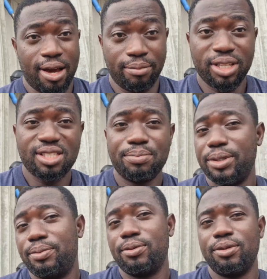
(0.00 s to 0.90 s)
Amazing
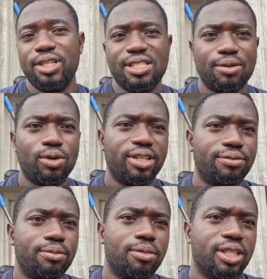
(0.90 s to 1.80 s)
people is a
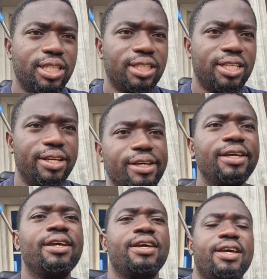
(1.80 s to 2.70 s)
wonderful morning
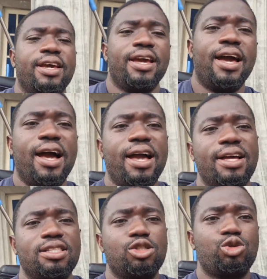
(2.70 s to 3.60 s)
here,
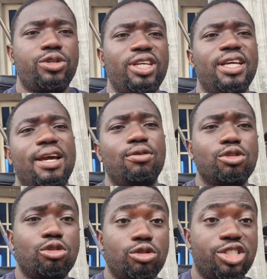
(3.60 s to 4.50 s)
and today I
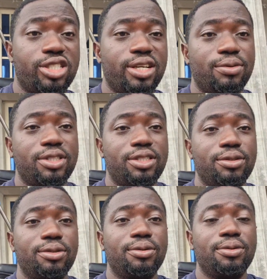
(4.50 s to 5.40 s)
want to share with
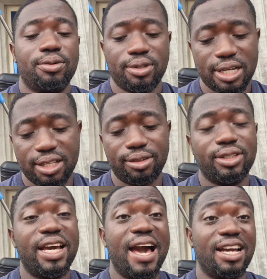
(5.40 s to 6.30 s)
you
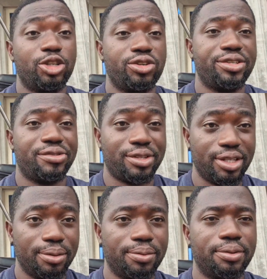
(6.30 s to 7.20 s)
another actual
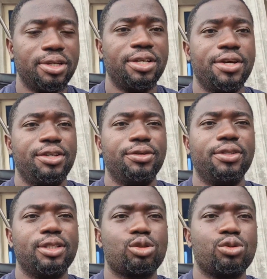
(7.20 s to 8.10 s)
tip you
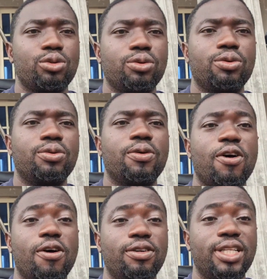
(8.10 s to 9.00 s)
need to
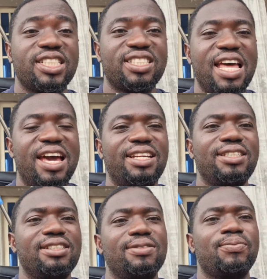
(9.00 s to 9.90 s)

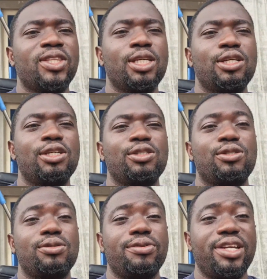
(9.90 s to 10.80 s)
understand
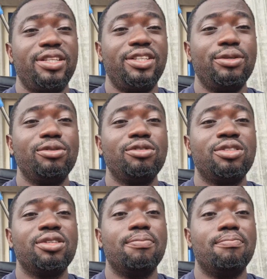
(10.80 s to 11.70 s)
to
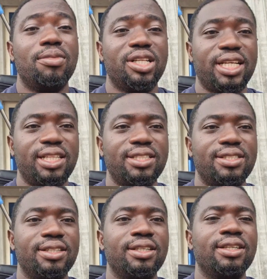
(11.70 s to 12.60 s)
reduce
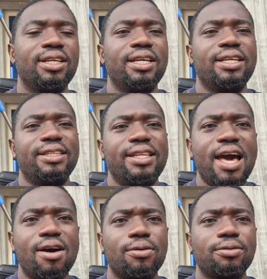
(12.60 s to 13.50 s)
mortality.
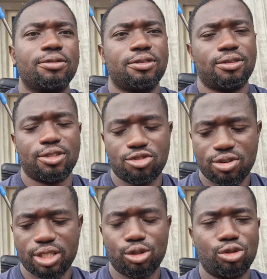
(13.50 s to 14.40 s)
Now,
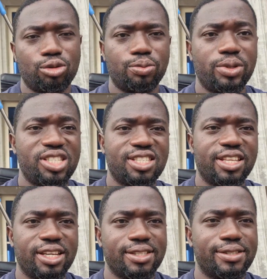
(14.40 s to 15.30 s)
straight to
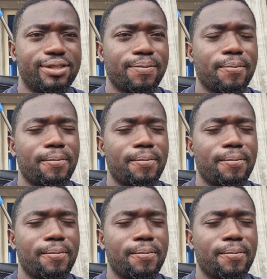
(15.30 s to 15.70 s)
business.